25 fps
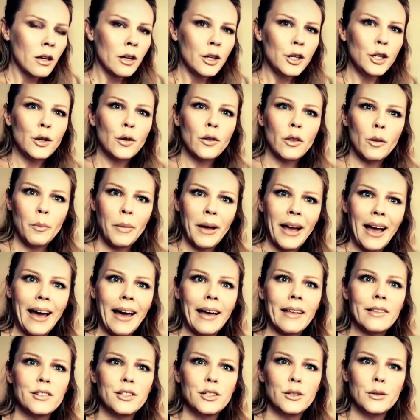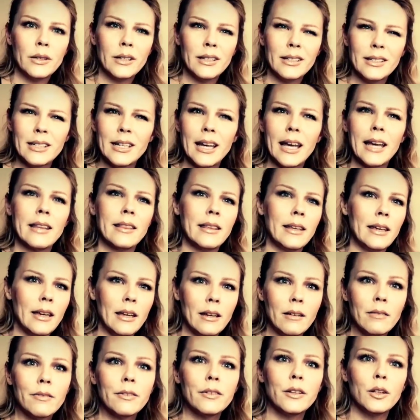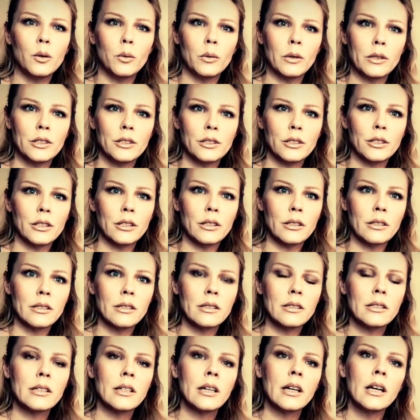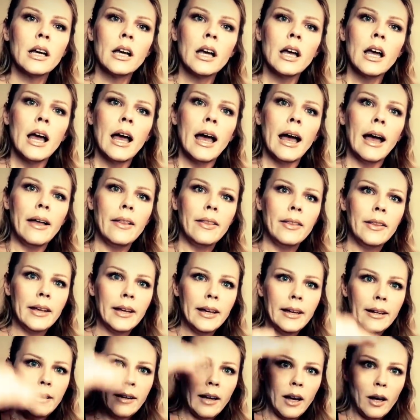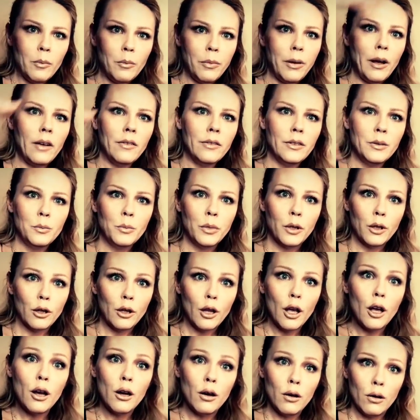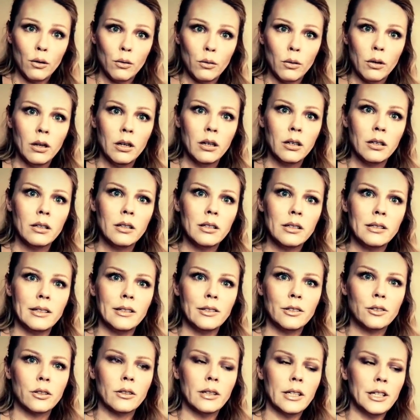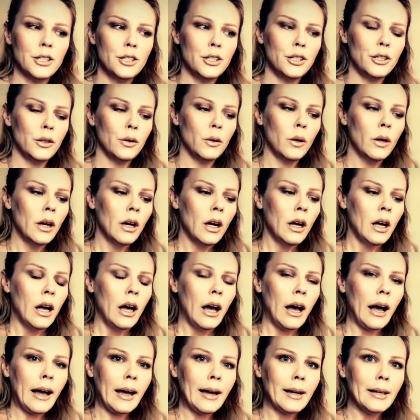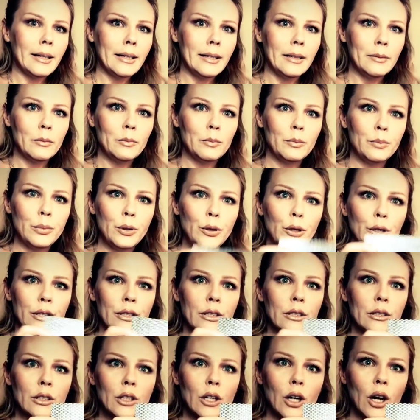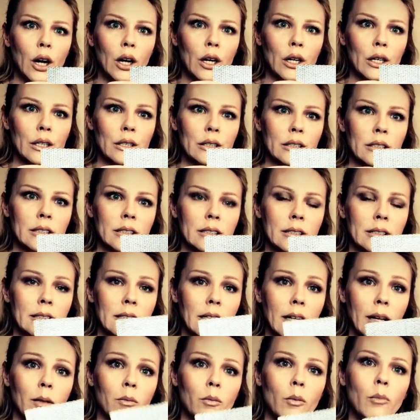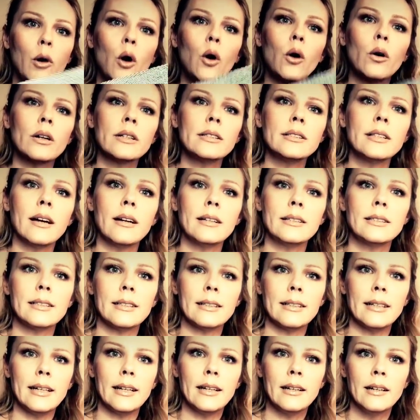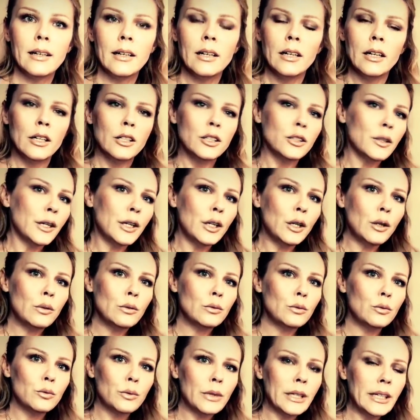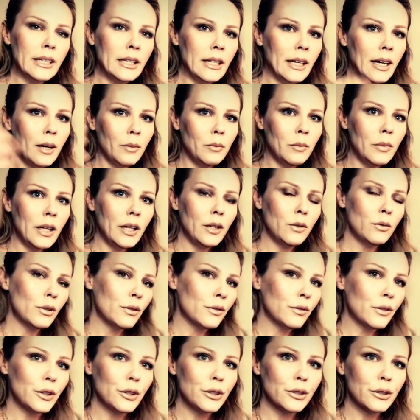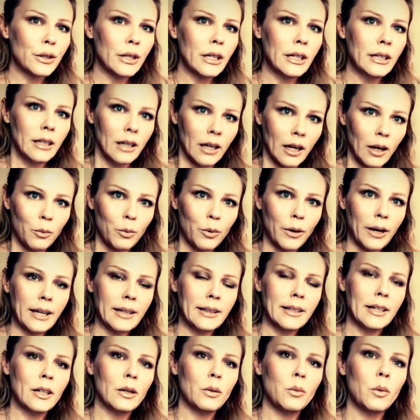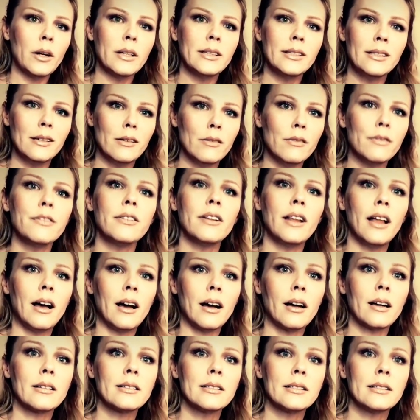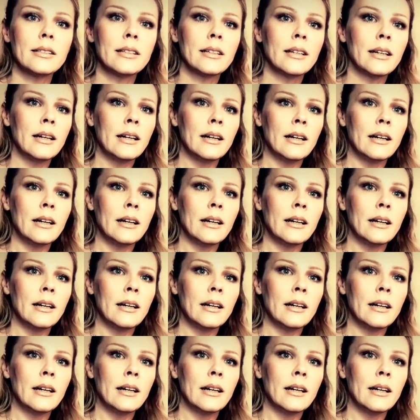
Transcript: you know, the paths you can take, the influencers. And then above and below the central issue, I put cards horizontally, so I don't read them in reverse or in the upright. They're what's in flux,